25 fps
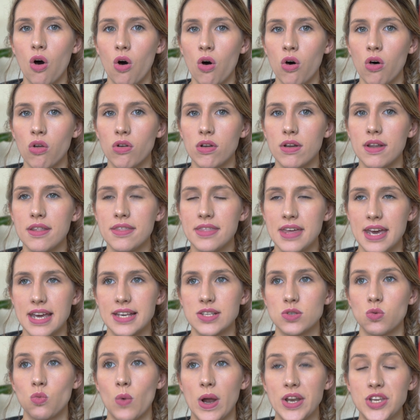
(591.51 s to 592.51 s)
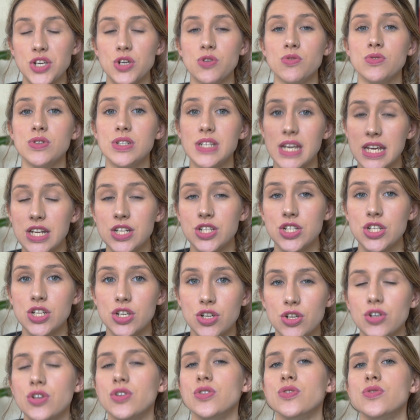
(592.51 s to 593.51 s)
on this when you did
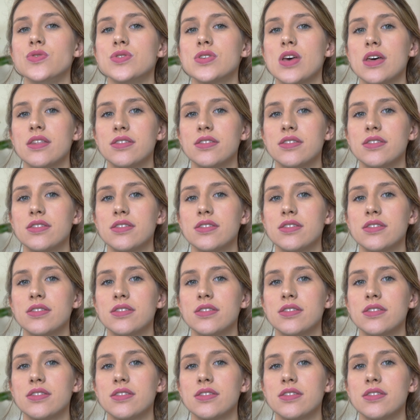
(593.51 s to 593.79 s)
use